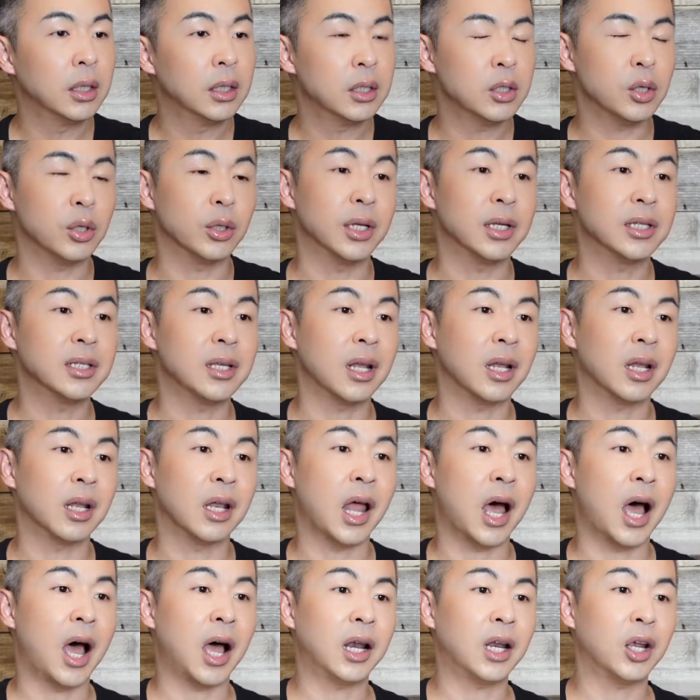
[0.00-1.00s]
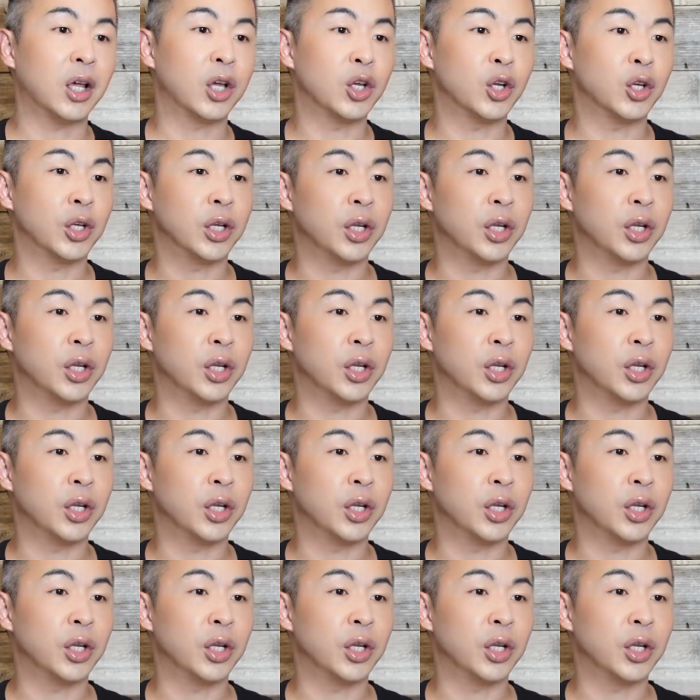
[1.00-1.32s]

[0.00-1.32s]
So there's a lot of good